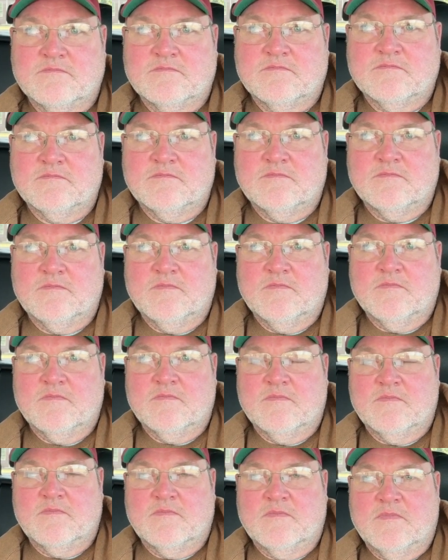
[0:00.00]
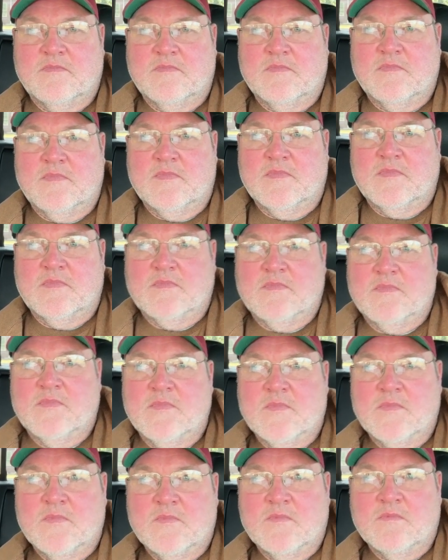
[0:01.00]

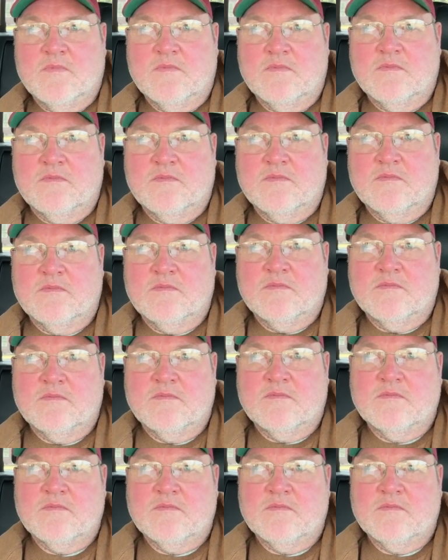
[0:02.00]
No words are spoken by the person on screen.